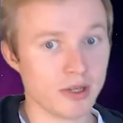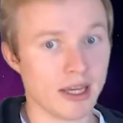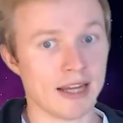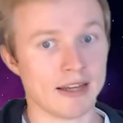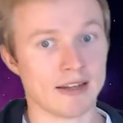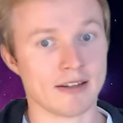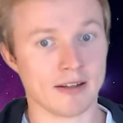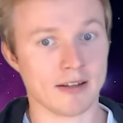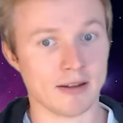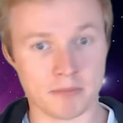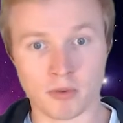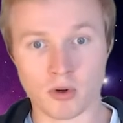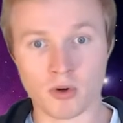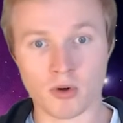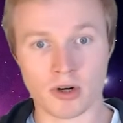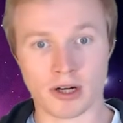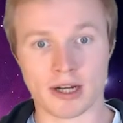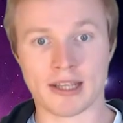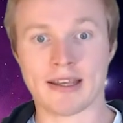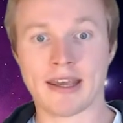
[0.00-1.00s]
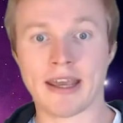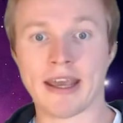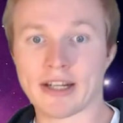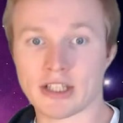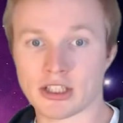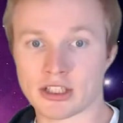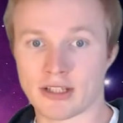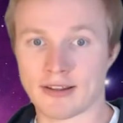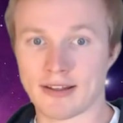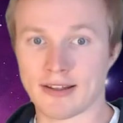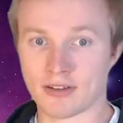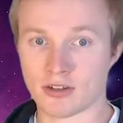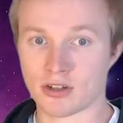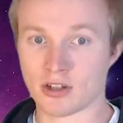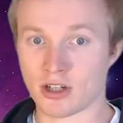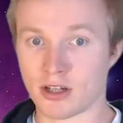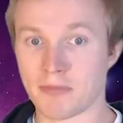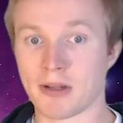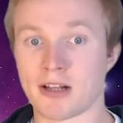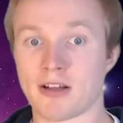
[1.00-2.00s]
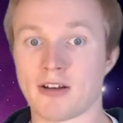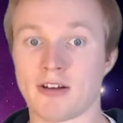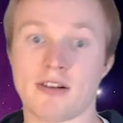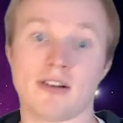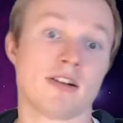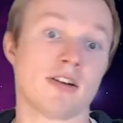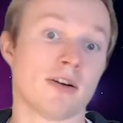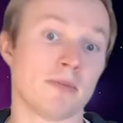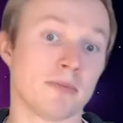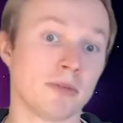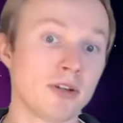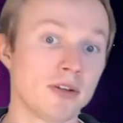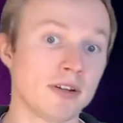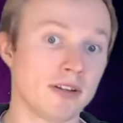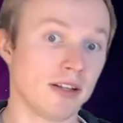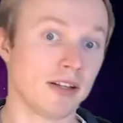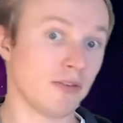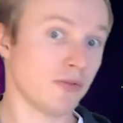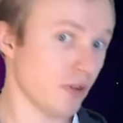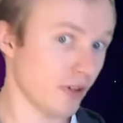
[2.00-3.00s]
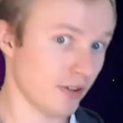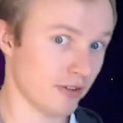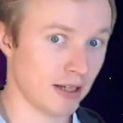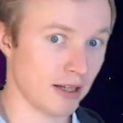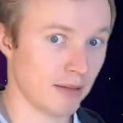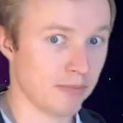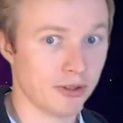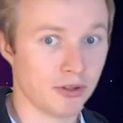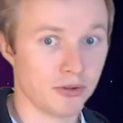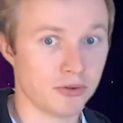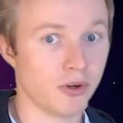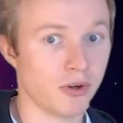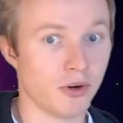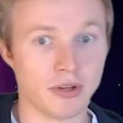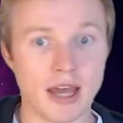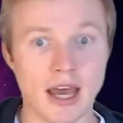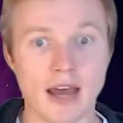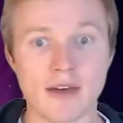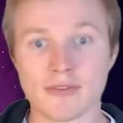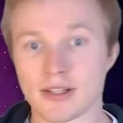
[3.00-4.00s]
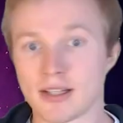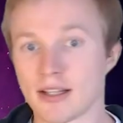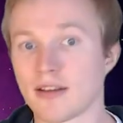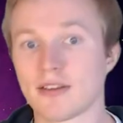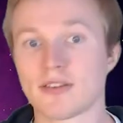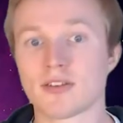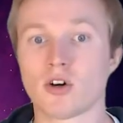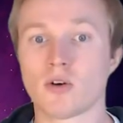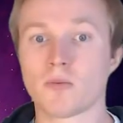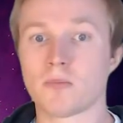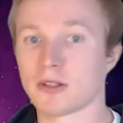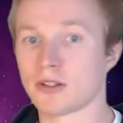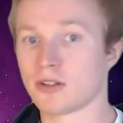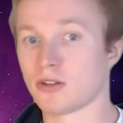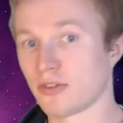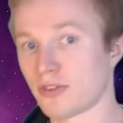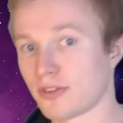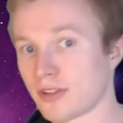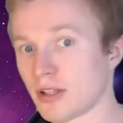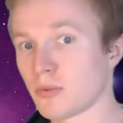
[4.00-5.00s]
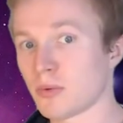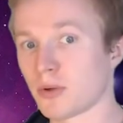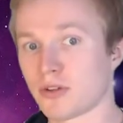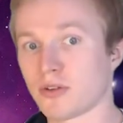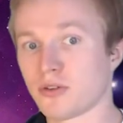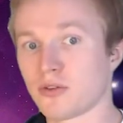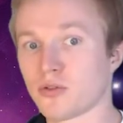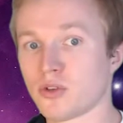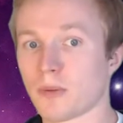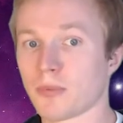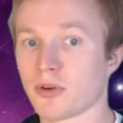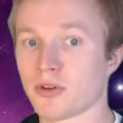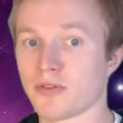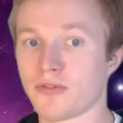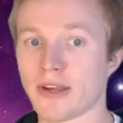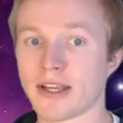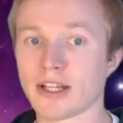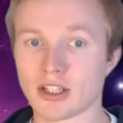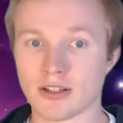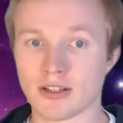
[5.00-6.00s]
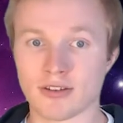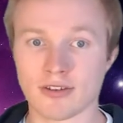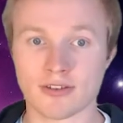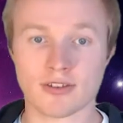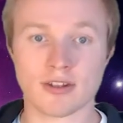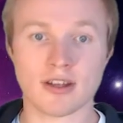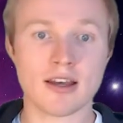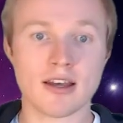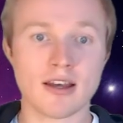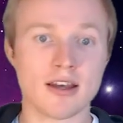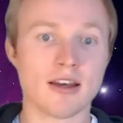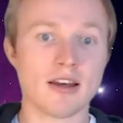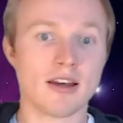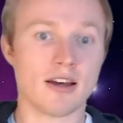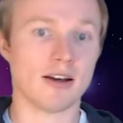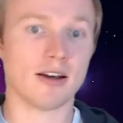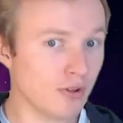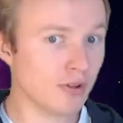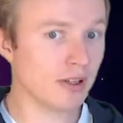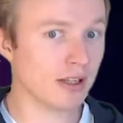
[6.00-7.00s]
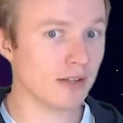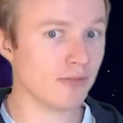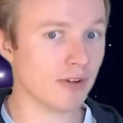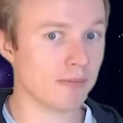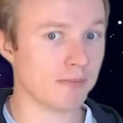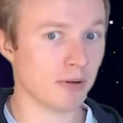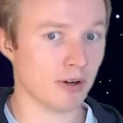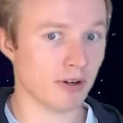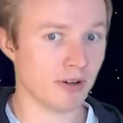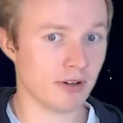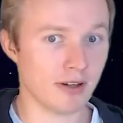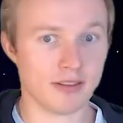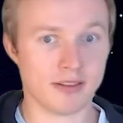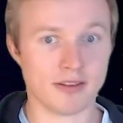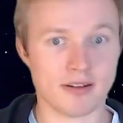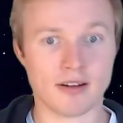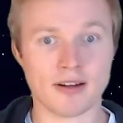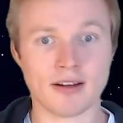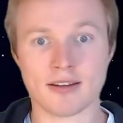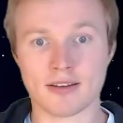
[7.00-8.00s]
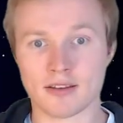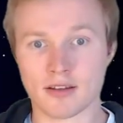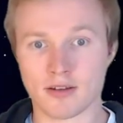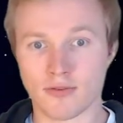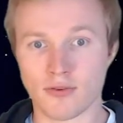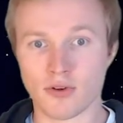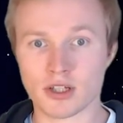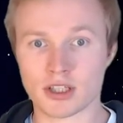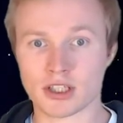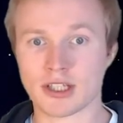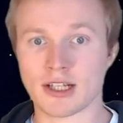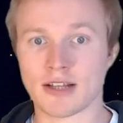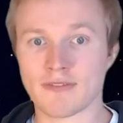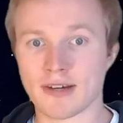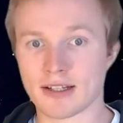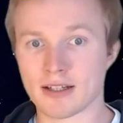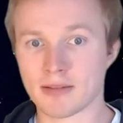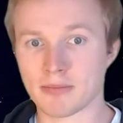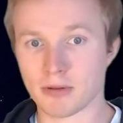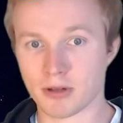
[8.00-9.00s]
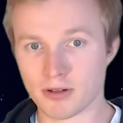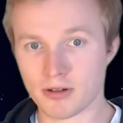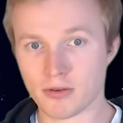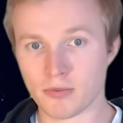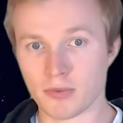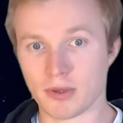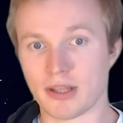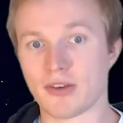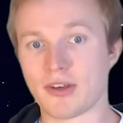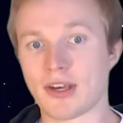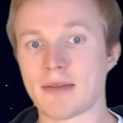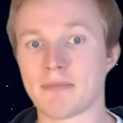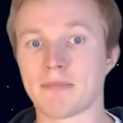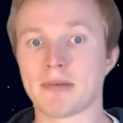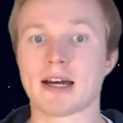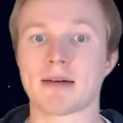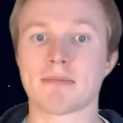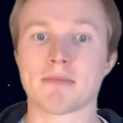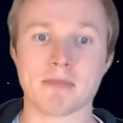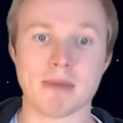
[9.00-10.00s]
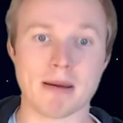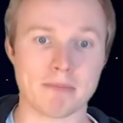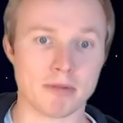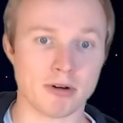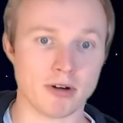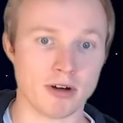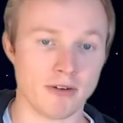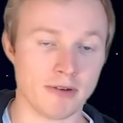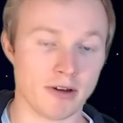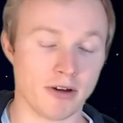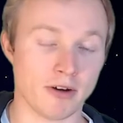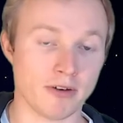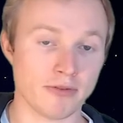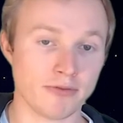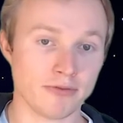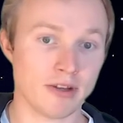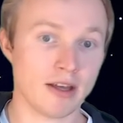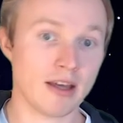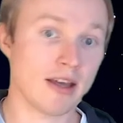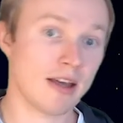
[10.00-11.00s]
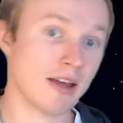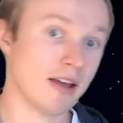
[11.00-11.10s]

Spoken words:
to get more engaged in the astronomical community, for example, you don't have a telescope, but you still want to do observations. If you live in Bonn, there is the Volkssternwarte Bonn, where you can become a member of.